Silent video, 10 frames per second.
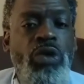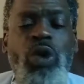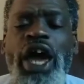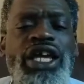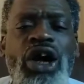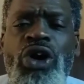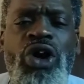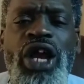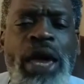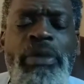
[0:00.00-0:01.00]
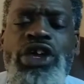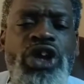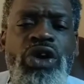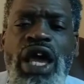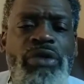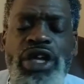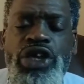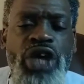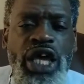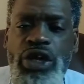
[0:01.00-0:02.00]
wait, hold on. Let me. You don't never.
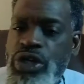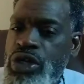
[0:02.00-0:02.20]
You ain't.